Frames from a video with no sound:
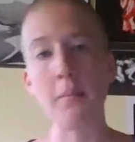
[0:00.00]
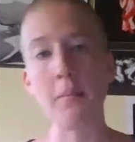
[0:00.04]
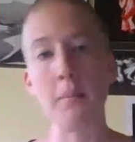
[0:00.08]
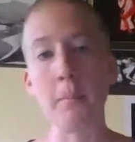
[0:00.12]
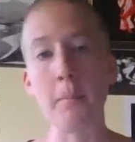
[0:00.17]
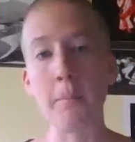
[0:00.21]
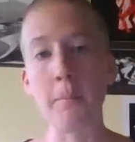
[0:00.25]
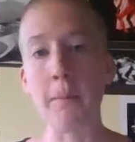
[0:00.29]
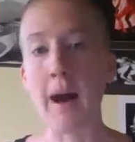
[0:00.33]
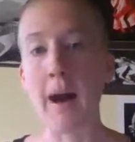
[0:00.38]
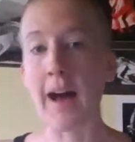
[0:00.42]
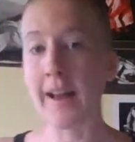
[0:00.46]

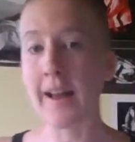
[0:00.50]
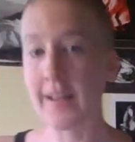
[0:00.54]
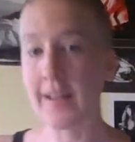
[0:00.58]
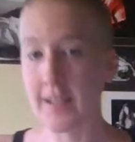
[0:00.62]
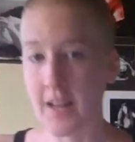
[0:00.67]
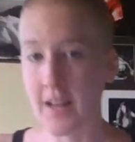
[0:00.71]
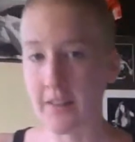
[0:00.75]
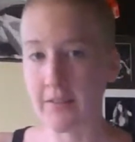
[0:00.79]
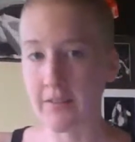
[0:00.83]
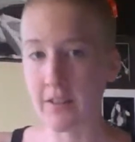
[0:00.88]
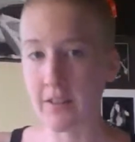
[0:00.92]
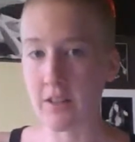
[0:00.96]
My
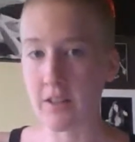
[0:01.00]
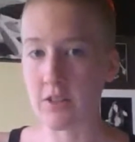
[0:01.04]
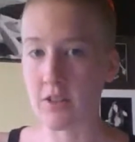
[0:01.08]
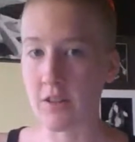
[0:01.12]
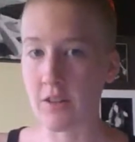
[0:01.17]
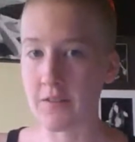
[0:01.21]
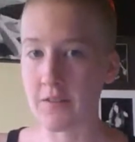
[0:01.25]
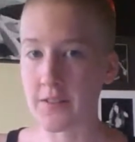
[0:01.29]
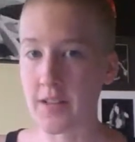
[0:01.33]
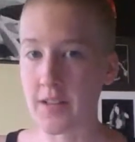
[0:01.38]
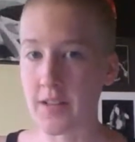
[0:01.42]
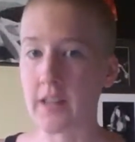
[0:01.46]
definition
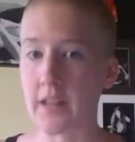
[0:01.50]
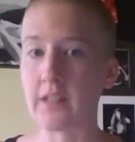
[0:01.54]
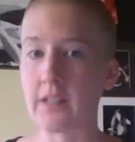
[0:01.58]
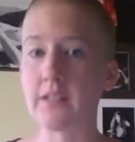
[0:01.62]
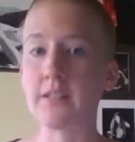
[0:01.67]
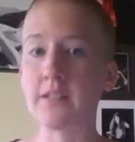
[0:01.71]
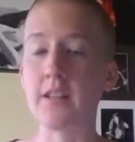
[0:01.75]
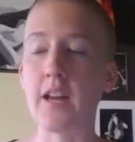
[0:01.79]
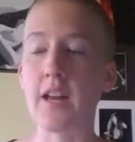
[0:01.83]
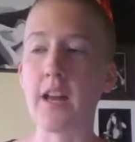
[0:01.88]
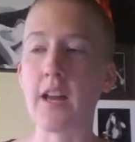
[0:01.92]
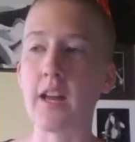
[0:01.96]
of
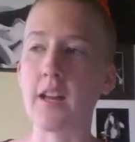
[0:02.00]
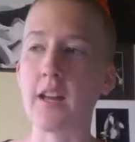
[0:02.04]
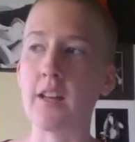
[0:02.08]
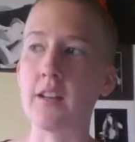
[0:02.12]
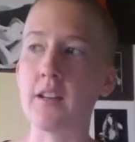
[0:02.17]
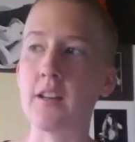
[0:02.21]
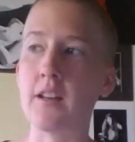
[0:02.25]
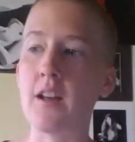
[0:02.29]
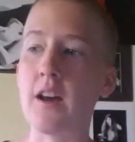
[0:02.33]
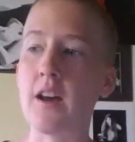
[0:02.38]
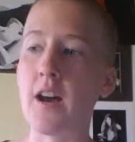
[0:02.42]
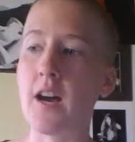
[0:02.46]
sex,
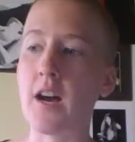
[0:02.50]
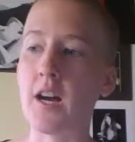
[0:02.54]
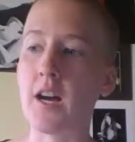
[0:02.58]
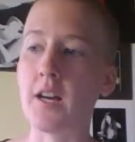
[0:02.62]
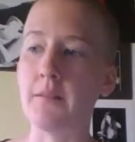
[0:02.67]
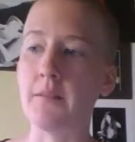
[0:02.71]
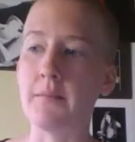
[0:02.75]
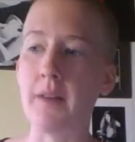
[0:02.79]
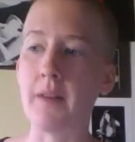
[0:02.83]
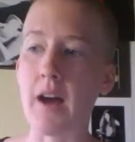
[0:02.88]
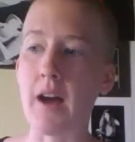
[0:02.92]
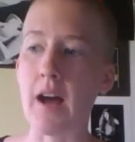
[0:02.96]
and
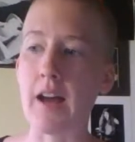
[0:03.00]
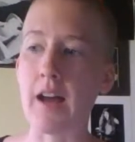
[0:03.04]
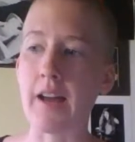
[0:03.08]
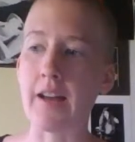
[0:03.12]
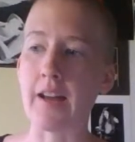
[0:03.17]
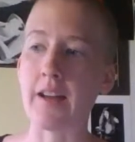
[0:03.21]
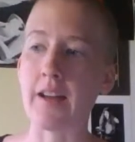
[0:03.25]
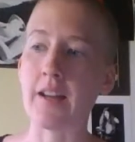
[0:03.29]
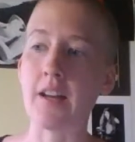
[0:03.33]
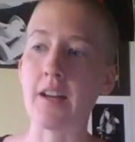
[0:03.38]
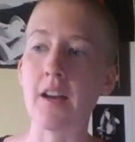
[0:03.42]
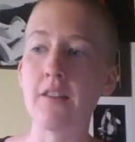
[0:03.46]

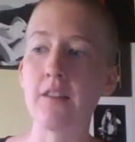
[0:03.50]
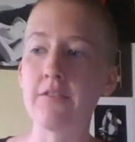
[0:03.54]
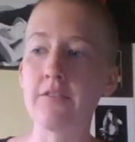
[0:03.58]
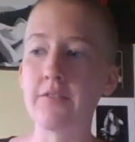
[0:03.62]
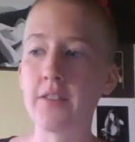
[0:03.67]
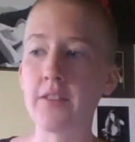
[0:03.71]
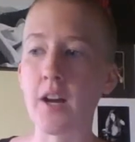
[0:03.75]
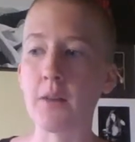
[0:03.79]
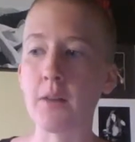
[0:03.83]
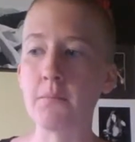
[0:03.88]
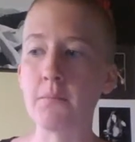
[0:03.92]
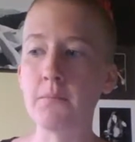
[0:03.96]
I
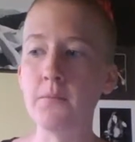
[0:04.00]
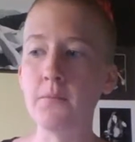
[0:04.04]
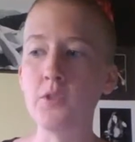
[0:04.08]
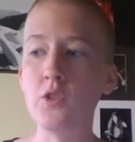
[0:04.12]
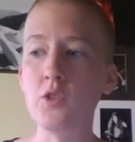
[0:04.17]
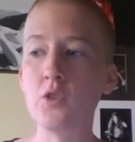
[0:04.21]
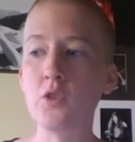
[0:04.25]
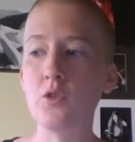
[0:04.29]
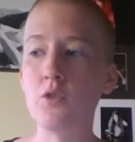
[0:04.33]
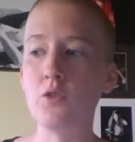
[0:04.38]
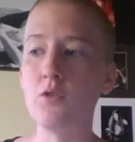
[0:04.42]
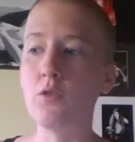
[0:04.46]
have come
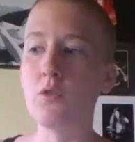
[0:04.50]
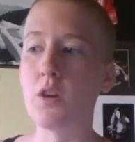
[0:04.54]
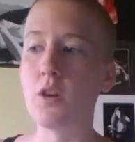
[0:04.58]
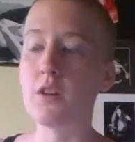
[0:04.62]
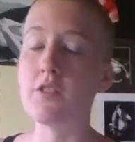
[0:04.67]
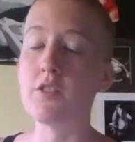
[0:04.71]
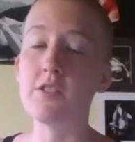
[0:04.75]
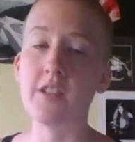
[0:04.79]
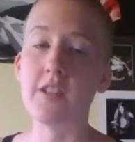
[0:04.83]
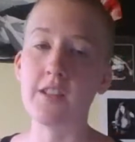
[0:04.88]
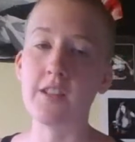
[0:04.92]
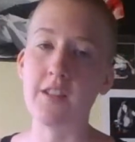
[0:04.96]
to
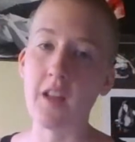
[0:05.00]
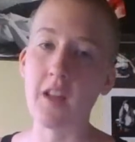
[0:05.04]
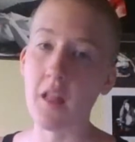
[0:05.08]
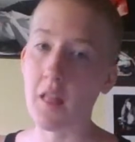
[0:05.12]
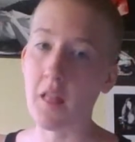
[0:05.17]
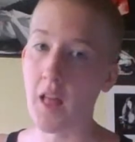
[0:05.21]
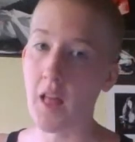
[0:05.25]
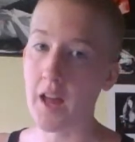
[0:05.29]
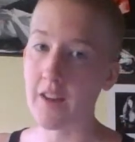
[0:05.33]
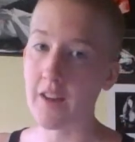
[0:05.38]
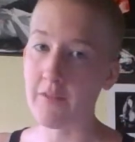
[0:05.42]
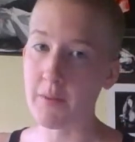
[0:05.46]
understand that a
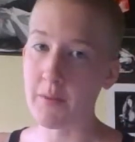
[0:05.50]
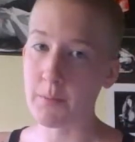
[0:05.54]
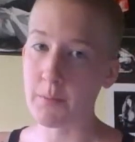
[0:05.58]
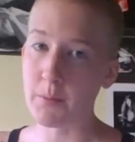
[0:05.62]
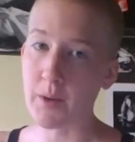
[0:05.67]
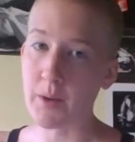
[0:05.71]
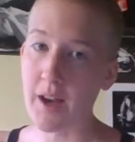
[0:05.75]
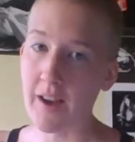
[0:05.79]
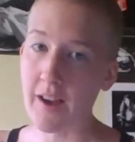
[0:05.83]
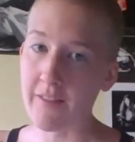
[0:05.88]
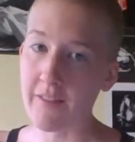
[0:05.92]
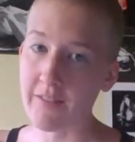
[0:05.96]
lot of
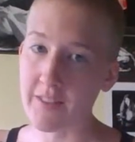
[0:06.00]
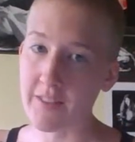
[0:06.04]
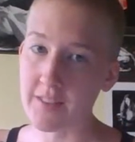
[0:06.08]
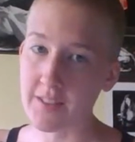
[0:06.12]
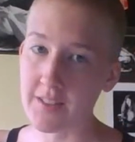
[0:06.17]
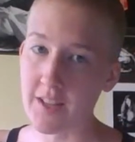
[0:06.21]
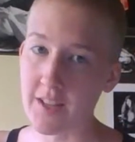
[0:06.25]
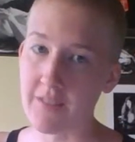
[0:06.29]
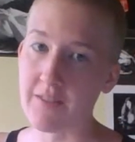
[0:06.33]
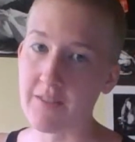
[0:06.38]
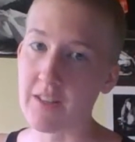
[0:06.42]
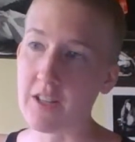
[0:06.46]
people have this
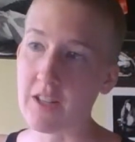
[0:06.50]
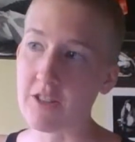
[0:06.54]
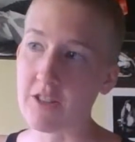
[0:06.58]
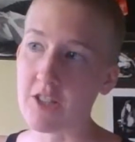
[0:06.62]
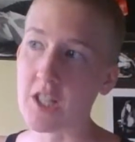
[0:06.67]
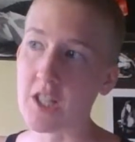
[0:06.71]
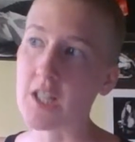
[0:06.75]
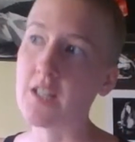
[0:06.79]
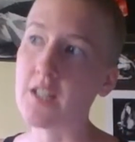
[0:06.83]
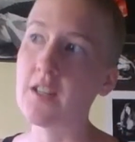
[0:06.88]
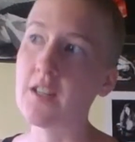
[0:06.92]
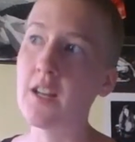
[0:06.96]

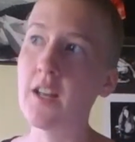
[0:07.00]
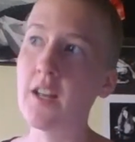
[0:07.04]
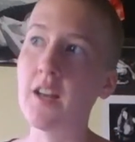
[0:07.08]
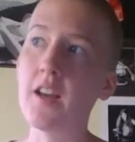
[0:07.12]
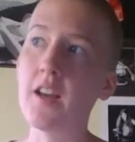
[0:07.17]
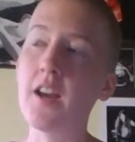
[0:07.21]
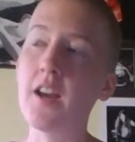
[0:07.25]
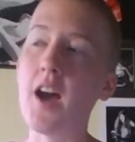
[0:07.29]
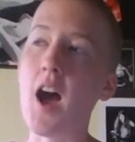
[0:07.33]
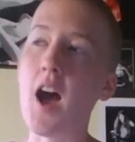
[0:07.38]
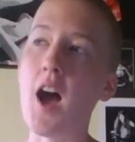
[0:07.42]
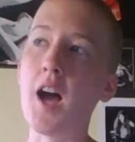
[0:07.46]
definition.
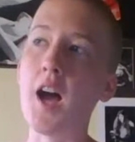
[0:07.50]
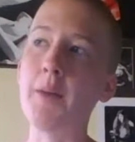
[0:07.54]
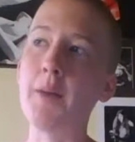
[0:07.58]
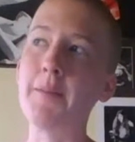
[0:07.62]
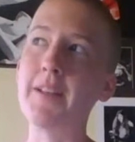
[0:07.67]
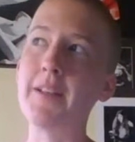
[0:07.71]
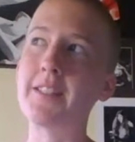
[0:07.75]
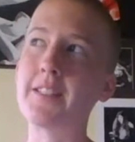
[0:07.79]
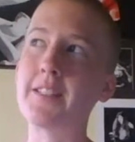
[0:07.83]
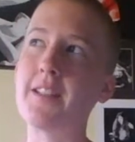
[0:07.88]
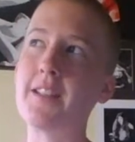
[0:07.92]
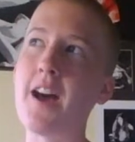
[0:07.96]

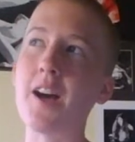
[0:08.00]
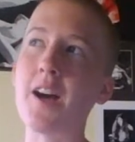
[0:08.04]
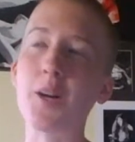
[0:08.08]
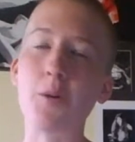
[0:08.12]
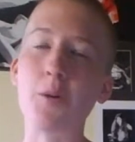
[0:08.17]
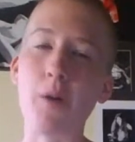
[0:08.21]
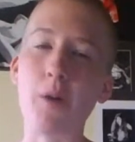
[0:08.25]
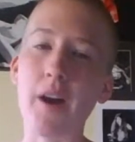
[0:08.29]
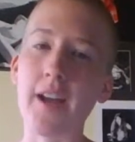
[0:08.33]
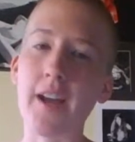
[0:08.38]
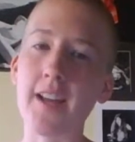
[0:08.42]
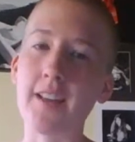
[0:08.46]
It's not
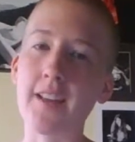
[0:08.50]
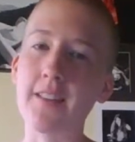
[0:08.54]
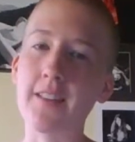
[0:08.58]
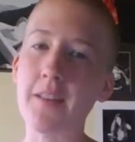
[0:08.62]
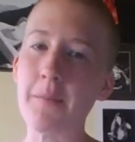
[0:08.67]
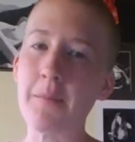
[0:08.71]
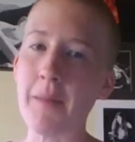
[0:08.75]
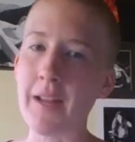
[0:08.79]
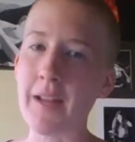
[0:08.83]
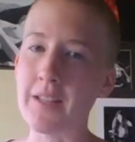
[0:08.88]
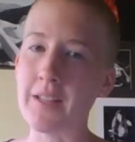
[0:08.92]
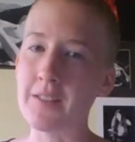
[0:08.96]
quite in
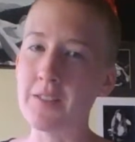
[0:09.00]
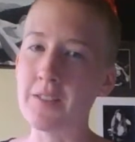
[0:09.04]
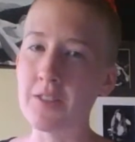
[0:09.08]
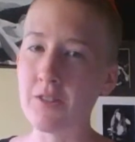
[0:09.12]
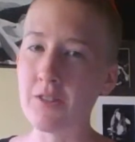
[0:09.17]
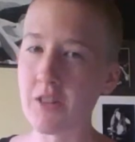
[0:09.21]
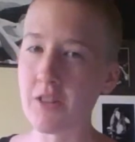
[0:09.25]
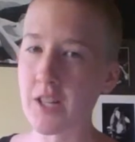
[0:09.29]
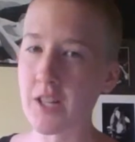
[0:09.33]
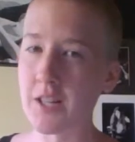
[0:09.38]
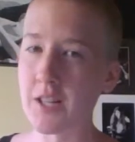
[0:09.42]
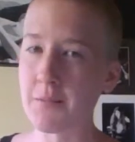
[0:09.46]
the
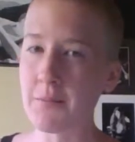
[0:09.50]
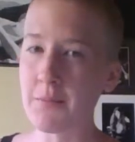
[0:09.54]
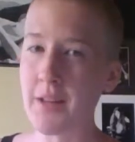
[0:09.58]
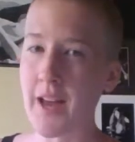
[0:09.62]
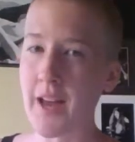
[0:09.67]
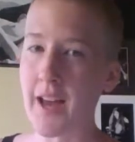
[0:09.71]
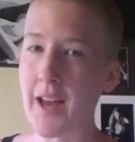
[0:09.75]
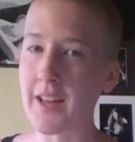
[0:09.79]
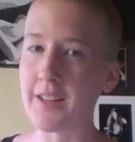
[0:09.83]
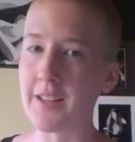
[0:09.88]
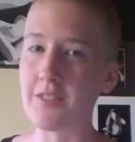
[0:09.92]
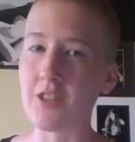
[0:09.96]
mainstream
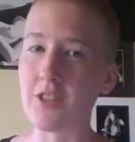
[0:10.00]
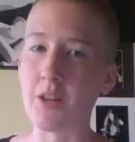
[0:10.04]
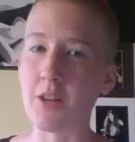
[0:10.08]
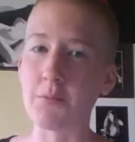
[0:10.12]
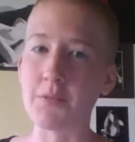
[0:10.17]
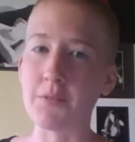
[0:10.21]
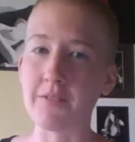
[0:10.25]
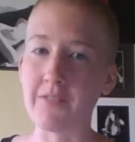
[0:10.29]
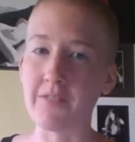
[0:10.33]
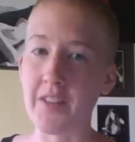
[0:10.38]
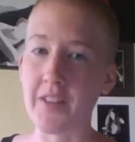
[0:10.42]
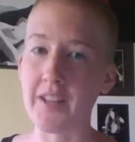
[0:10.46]
yet in
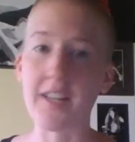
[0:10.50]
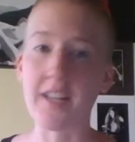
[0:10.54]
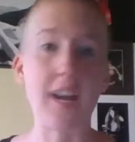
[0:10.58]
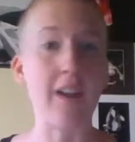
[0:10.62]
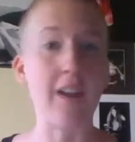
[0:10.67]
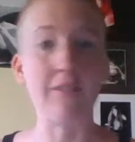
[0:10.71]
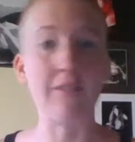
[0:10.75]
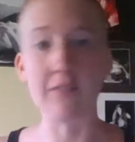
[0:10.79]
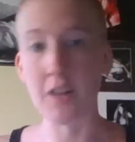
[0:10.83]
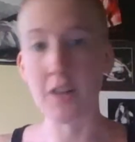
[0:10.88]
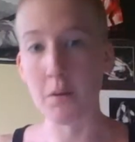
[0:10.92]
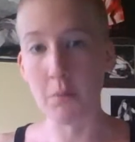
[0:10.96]
terms of like
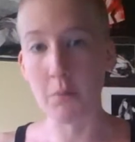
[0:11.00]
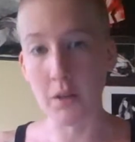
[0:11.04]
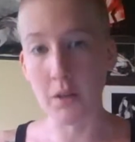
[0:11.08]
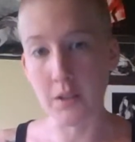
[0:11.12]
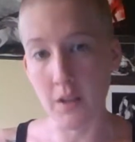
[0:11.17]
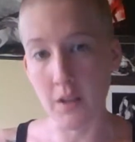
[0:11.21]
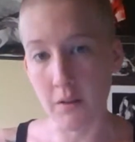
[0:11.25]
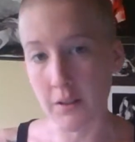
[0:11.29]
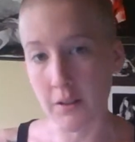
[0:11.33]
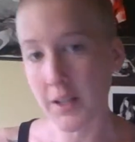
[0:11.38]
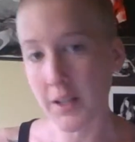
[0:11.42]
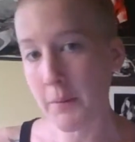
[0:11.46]
everyone
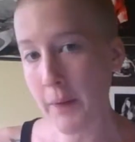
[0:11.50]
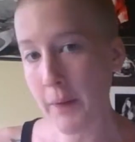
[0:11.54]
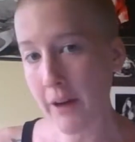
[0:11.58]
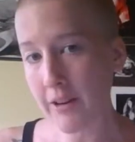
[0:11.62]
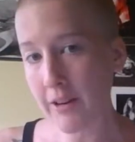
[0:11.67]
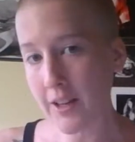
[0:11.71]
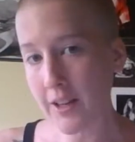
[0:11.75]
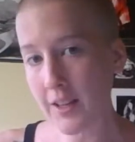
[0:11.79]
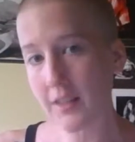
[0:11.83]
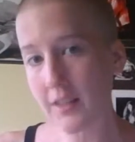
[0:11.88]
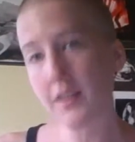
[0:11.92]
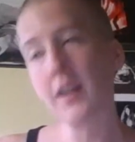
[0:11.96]
knowing about
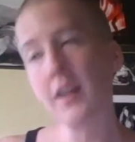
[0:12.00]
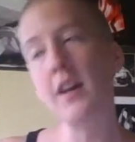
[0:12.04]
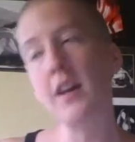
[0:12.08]
it.